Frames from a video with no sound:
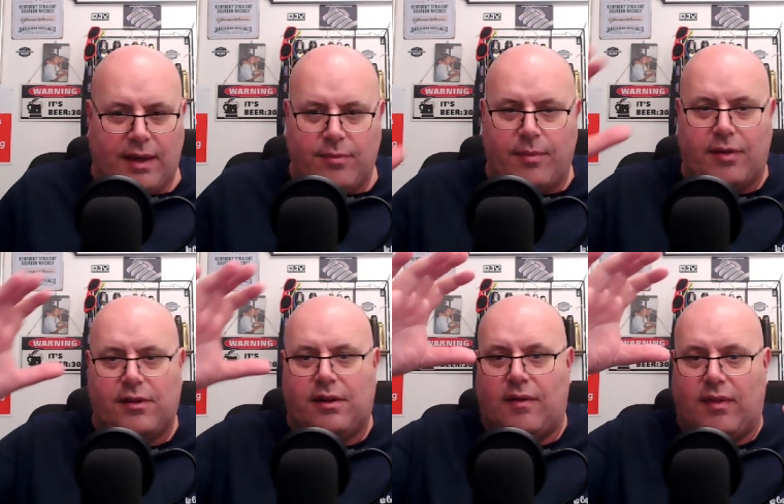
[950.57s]
I'm
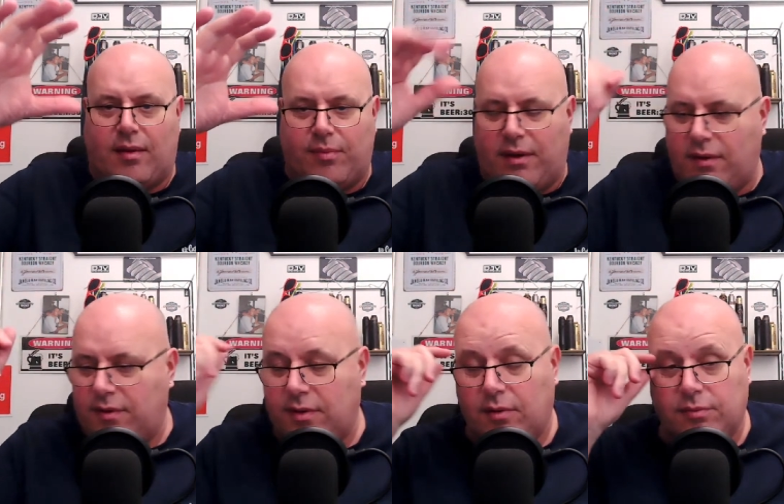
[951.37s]
imagining in that bit at
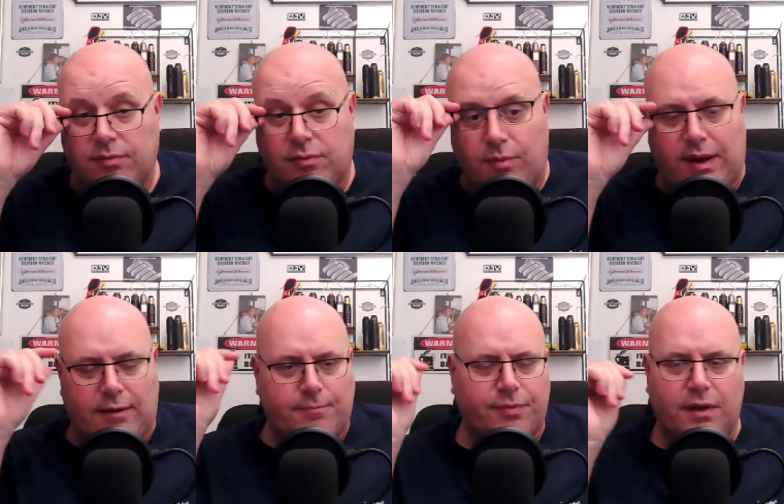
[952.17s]
the top coming
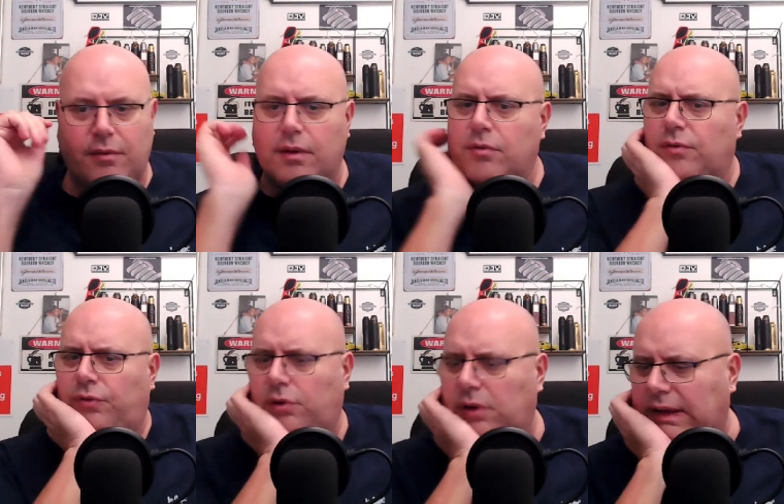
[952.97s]
out. Anyway, it was a
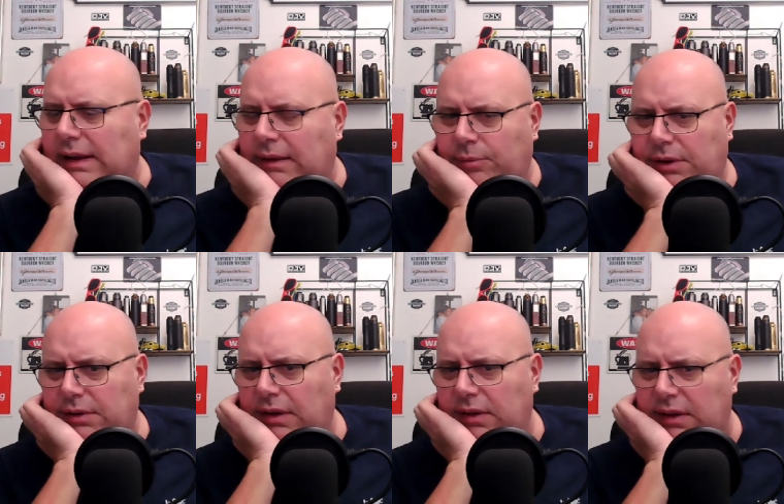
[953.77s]
full leg of lamb, and I
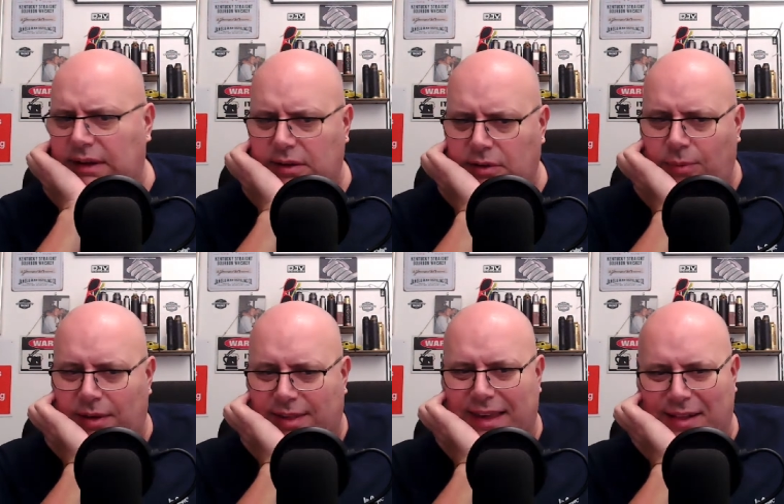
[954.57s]
sat there and ate it to
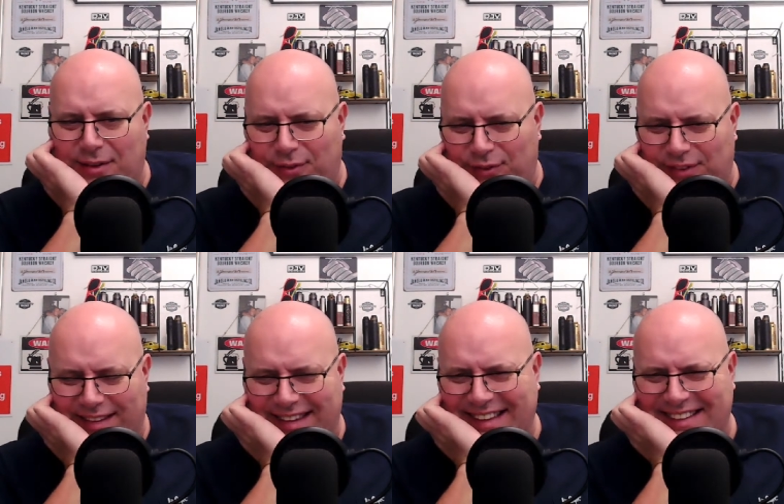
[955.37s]
myself.
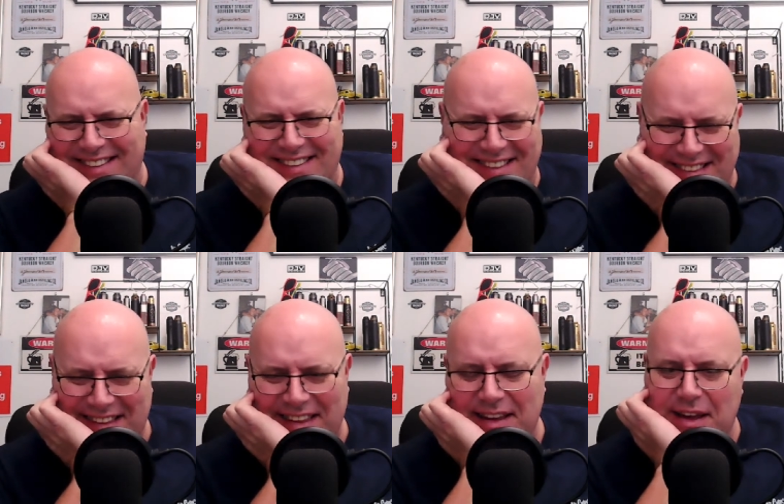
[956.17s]

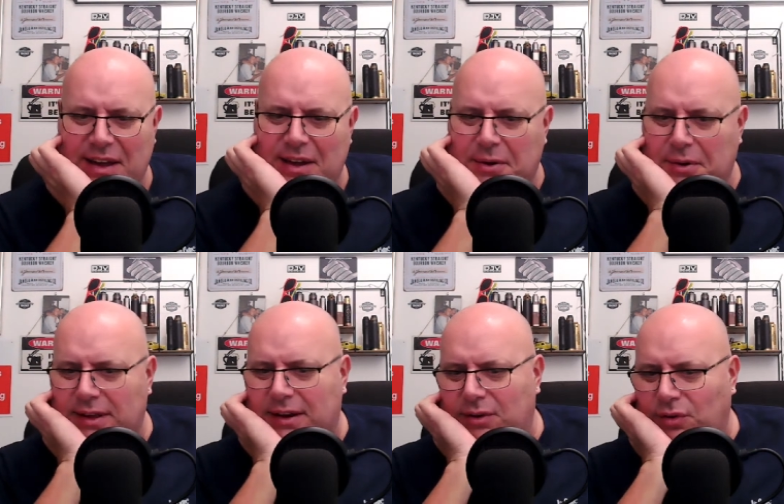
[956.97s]

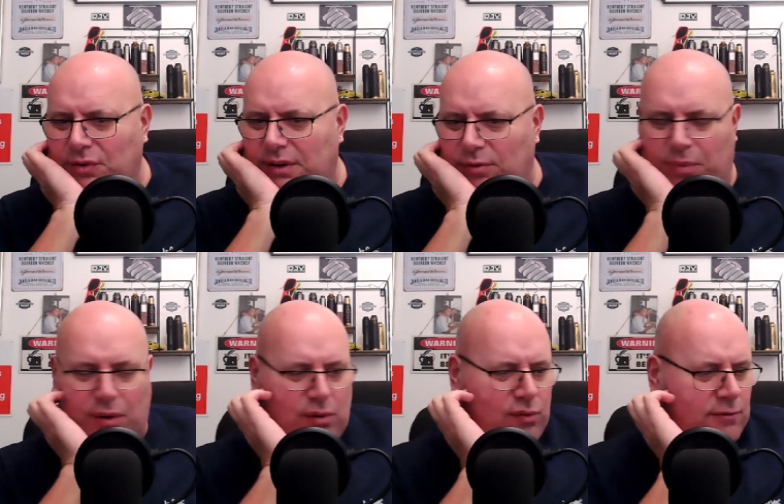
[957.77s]
Cooked in an oven. It was
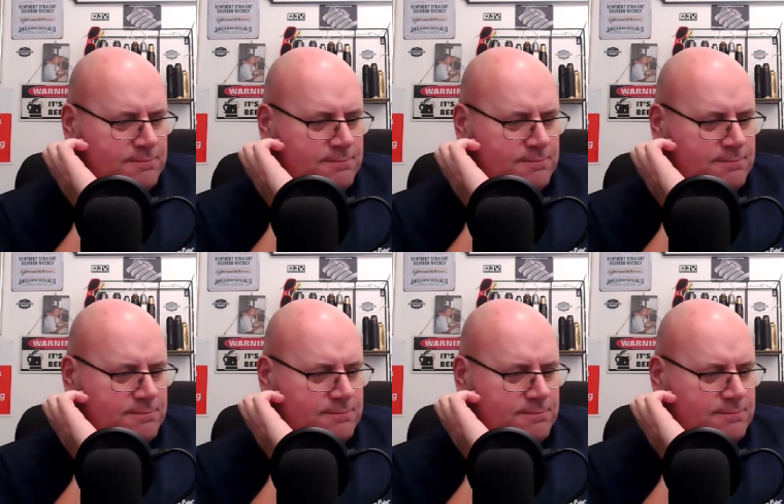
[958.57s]
beautiful.